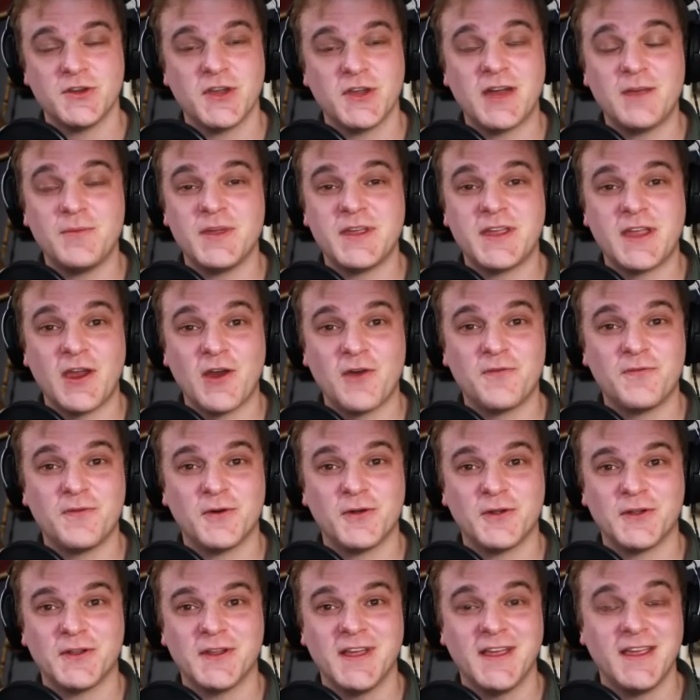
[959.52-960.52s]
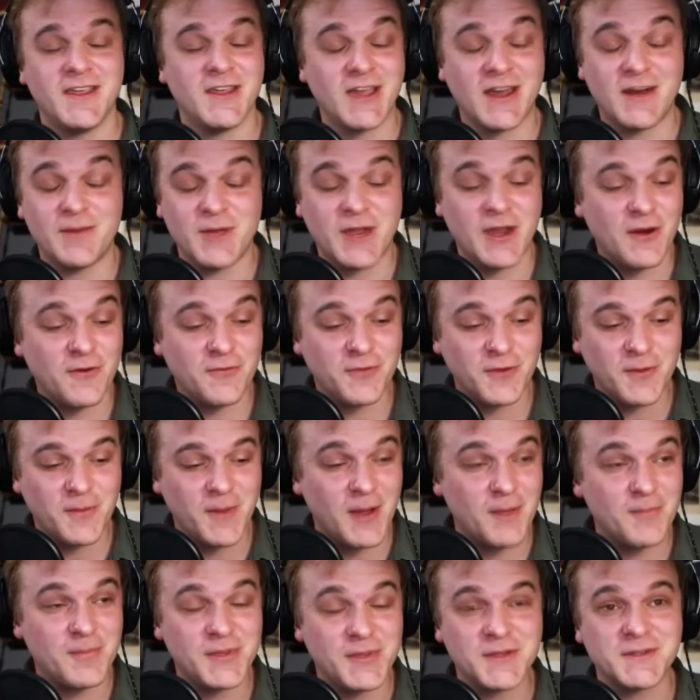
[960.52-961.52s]
be careful. You got to be careful
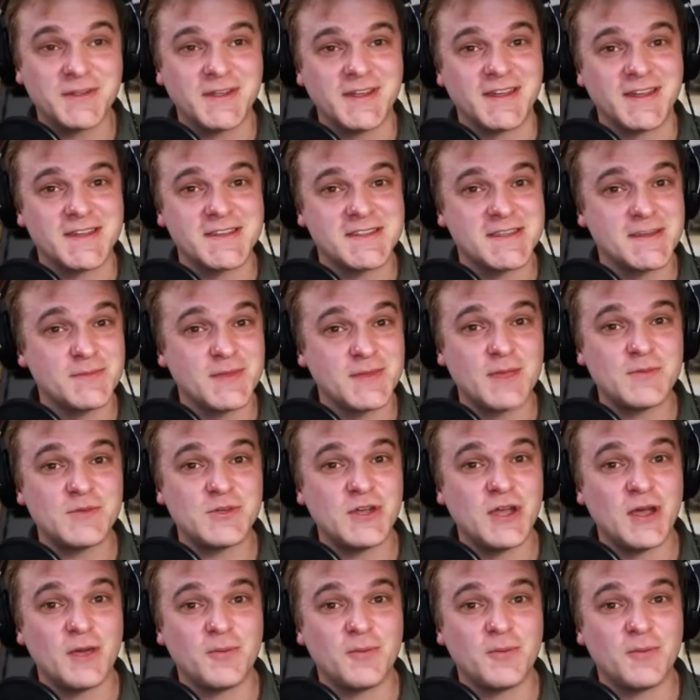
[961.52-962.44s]
about building because sometimes yeah. you help your